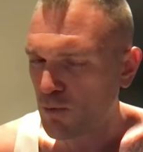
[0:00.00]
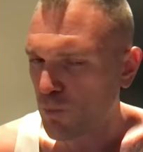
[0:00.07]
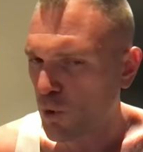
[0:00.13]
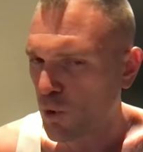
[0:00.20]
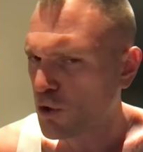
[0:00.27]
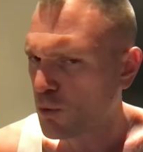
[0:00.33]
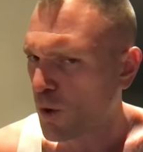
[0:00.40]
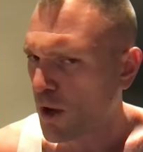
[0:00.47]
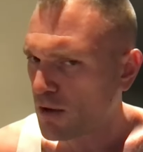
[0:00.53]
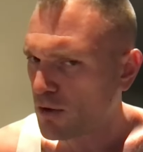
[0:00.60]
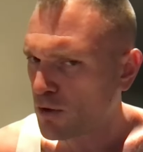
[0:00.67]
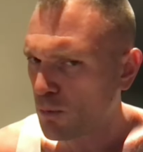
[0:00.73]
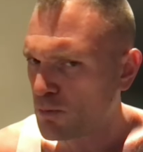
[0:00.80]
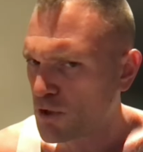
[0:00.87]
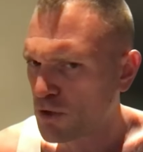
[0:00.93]
Work your way in.
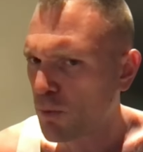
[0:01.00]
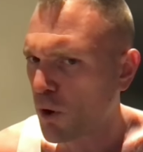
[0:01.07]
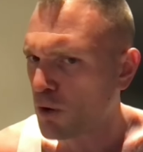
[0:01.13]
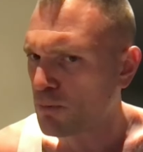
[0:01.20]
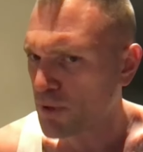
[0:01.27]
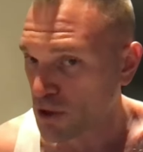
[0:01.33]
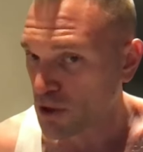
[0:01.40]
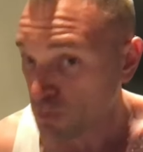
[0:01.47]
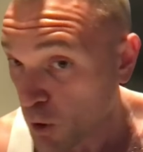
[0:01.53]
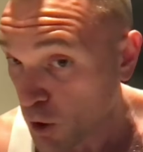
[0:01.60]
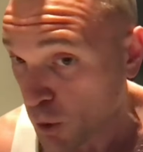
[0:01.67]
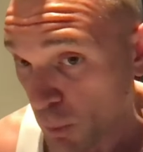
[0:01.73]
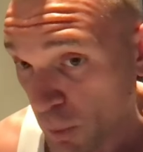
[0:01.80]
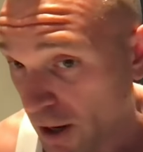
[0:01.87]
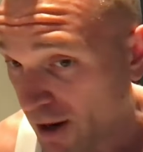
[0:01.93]
Don't be smart. Be
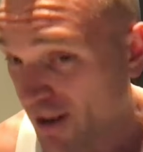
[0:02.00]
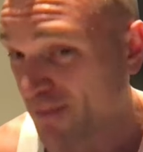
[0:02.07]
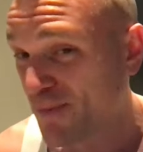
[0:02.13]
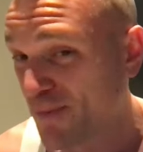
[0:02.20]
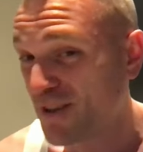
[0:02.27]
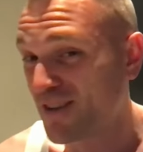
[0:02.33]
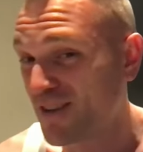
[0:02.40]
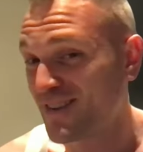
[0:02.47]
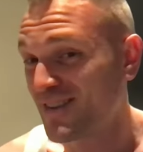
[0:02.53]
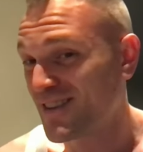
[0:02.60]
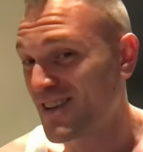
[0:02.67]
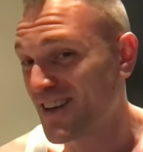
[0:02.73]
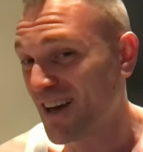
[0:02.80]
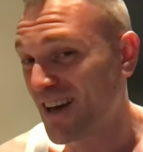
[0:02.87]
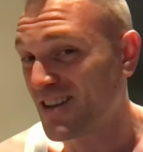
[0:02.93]
smart about it, but
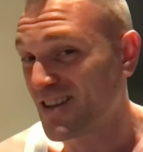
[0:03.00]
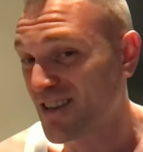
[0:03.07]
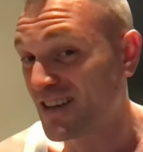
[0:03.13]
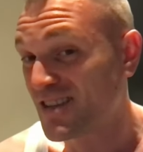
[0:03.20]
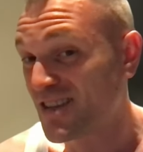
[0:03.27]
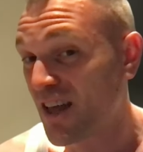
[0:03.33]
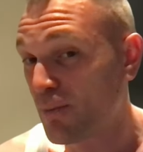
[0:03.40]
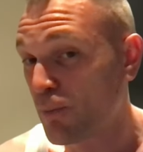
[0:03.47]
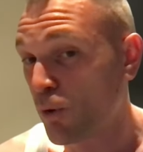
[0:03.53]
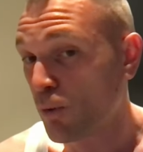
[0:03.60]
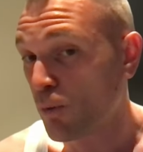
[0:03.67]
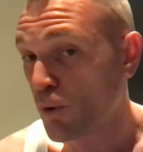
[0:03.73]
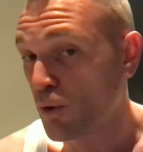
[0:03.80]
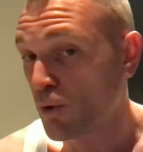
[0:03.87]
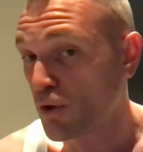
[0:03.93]
get to that
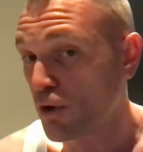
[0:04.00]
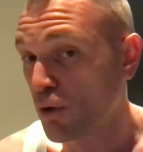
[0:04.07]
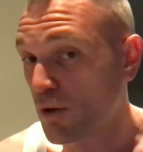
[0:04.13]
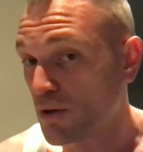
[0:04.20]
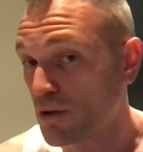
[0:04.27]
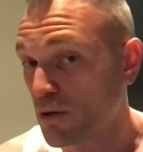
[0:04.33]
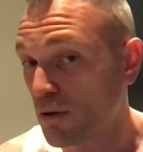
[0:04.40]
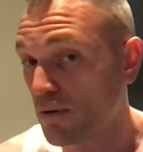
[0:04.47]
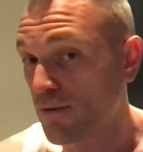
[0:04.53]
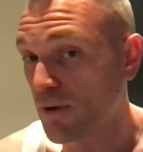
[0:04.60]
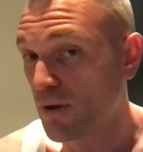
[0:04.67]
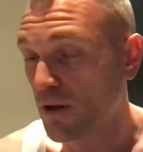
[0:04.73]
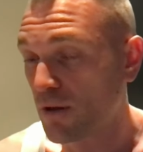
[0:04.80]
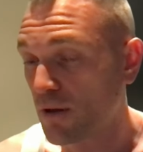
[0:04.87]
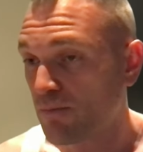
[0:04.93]
point where you can do it. It's a good
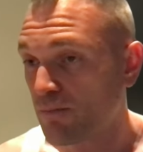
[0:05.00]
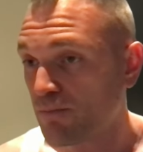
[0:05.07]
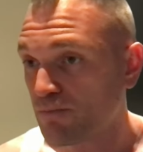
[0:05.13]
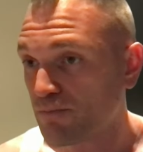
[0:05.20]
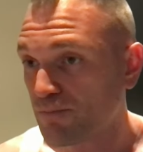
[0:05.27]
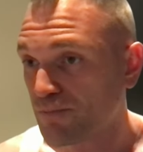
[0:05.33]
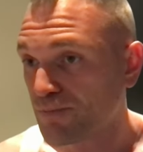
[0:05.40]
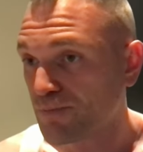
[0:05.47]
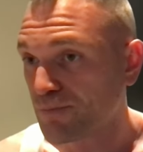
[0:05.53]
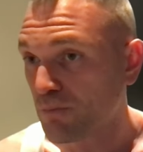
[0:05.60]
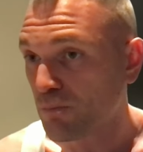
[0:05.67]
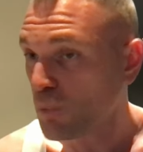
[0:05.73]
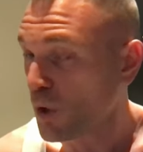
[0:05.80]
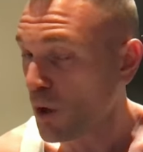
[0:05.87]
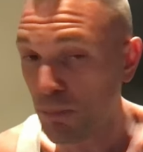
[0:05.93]
feeling.
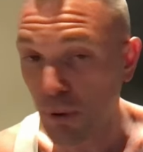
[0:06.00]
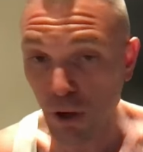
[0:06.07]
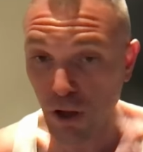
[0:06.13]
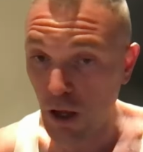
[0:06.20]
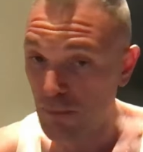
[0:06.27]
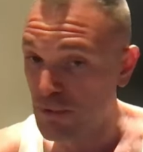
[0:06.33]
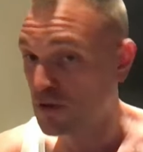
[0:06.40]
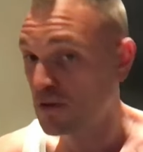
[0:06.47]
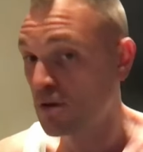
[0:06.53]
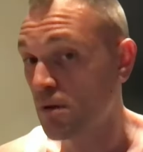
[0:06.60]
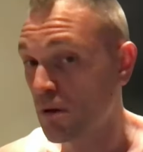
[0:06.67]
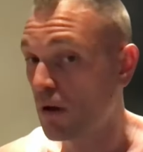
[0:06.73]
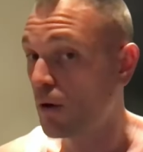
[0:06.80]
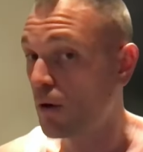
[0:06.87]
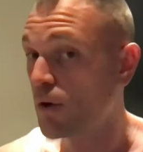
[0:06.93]
Pull-ups.
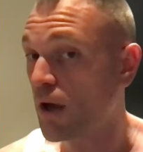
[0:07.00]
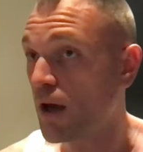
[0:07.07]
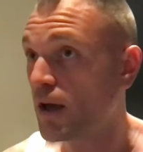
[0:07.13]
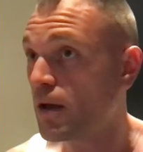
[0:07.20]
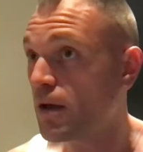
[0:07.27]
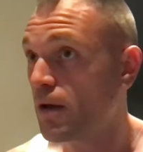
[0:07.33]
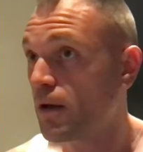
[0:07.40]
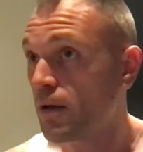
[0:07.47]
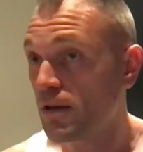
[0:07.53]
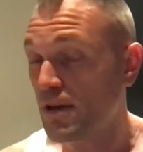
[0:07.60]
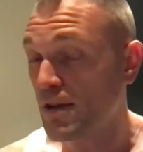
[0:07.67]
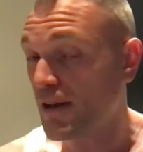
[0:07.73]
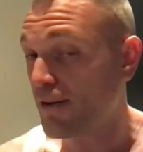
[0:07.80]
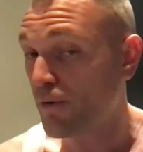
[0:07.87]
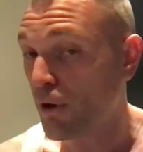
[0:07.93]
Okay.
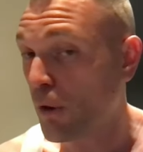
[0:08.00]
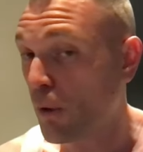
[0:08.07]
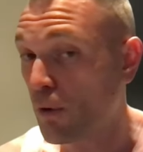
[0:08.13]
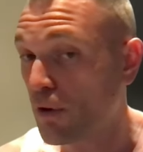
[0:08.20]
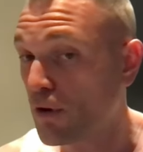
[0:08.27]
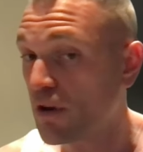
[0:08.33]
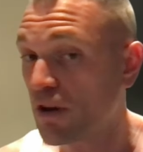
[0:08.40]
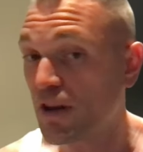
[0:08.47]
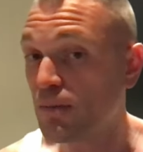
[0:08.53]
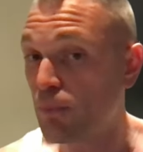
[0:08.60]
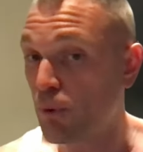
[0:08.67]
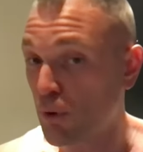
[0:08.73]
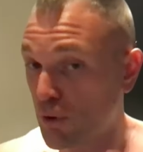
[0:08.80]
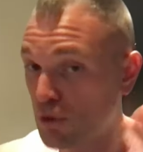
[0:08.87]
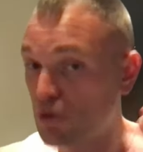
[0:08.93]
You never know where you need to
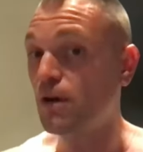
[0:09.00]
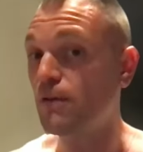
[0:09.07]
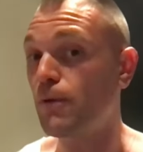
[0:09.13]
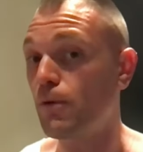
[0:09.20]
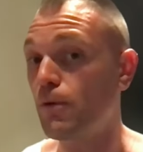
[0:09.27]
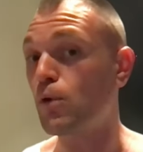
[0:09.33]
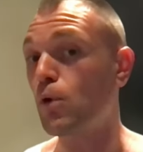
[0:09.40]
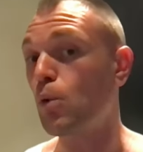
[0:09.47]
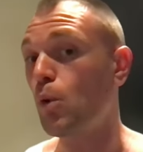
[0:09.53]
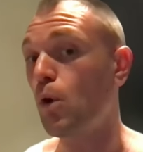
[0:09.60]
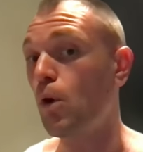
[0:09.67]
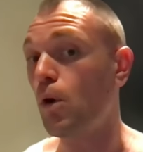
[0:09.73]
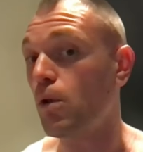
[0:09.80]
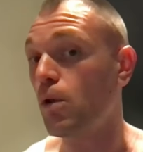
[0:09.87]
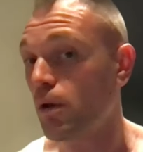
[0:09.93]
pull yourself over a
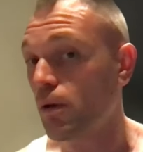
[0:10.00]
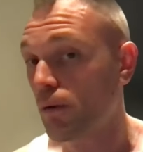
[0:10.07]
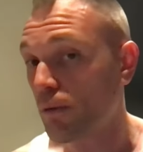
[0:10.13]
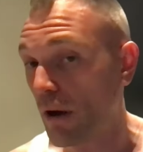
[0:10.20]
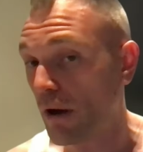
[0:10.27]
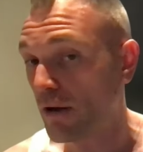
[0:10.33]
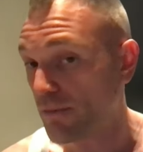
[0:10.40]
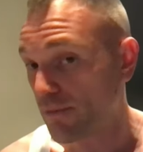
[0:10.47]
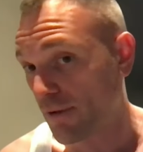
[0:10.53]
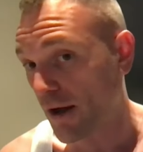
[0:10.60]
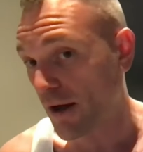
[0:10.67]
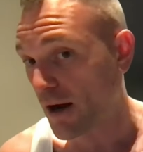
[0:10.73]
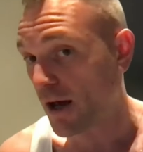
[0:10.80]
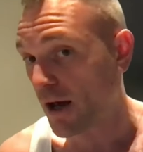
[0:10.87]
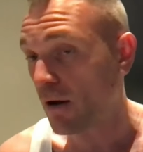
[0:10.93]
wall, right?
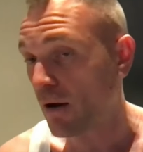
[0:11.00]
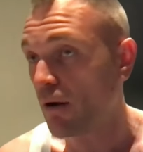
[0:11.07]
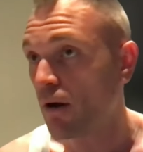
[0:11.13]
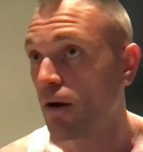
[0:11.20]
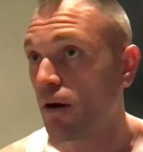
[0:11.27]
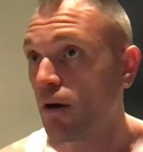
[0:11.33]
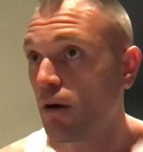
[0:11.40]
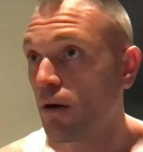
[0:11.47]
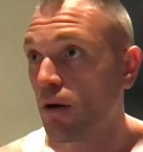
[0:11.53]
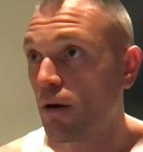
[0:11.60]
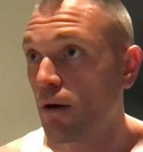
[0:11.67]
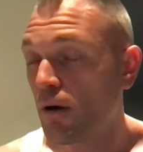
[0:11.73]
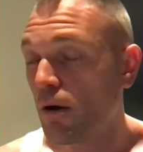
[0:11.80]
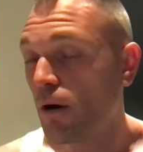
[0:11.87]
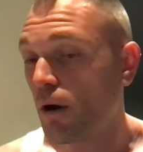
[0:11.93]
Flat
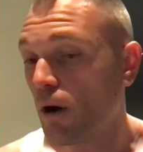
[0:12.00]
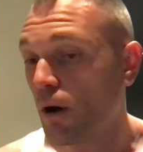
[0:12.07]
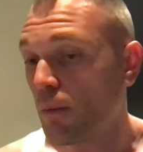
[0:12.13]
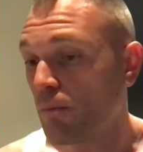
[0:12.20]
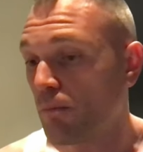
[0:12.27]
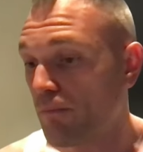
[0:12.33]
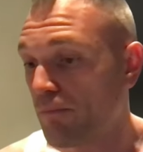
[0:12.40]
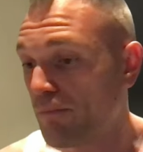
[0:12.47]
out.